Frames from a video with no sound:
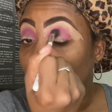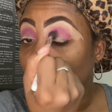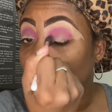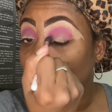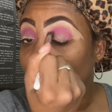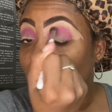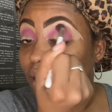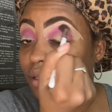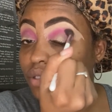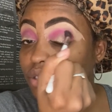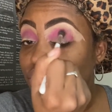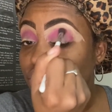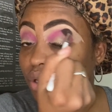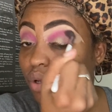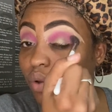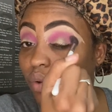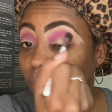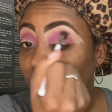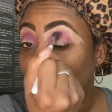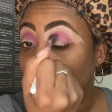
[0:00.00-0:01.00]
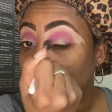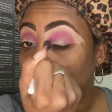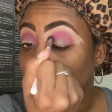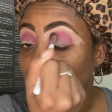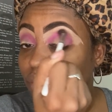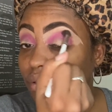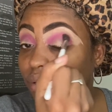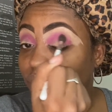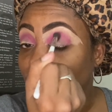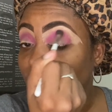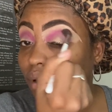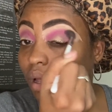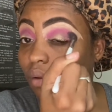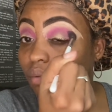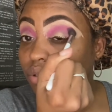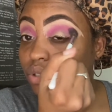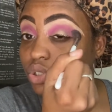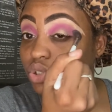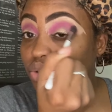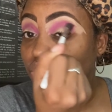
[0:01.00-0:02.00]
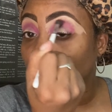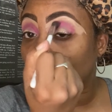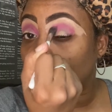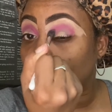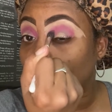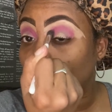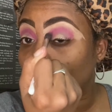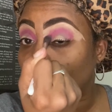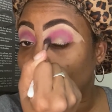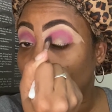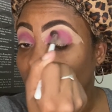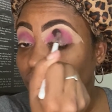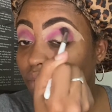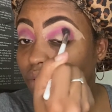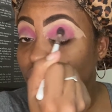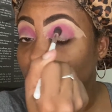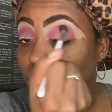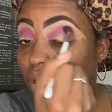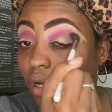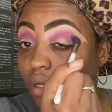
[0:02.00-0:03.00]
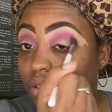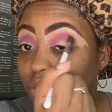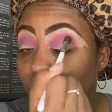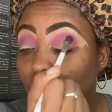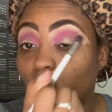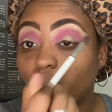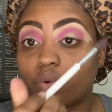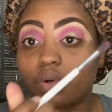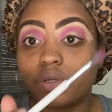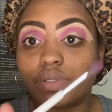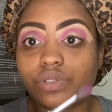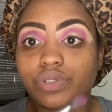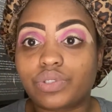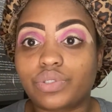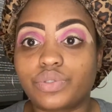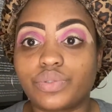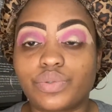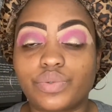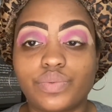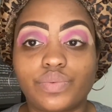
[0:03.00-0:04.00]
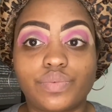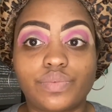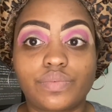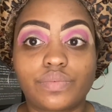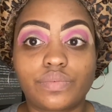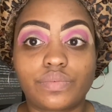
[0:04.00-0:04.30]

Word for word: And so when, you know, I was struggling with even trying to want to